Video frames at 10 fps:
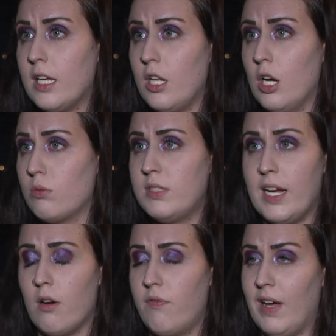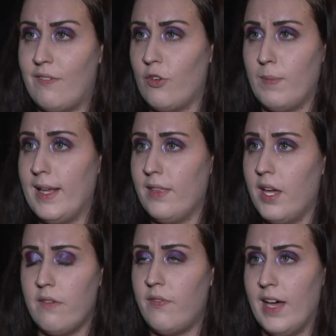you know, terrified for my
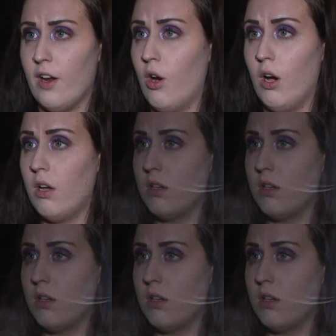life at all.